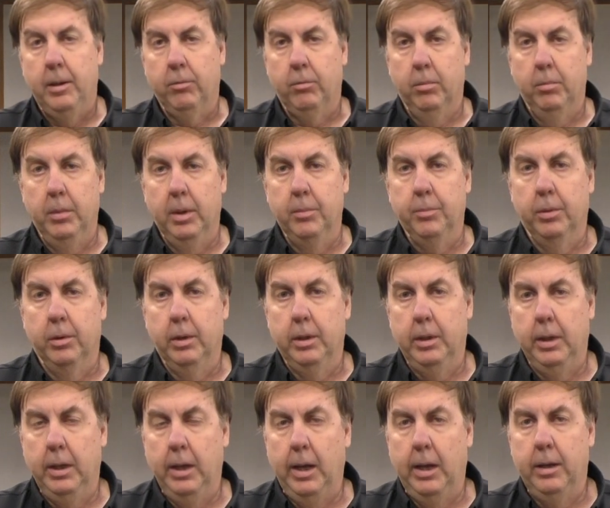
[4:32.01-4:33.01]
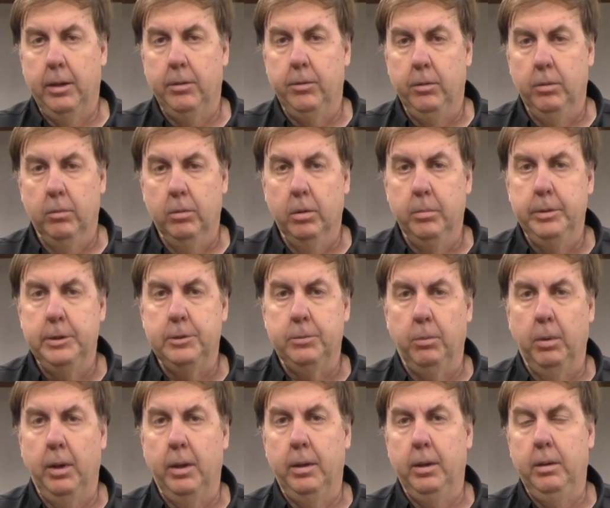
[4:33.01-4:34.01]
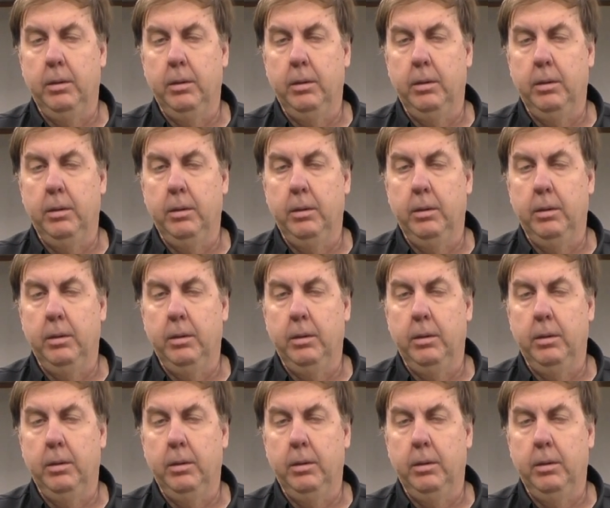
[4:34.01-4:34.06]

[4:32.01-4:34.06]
Remember, in the attic, you will be sweaty.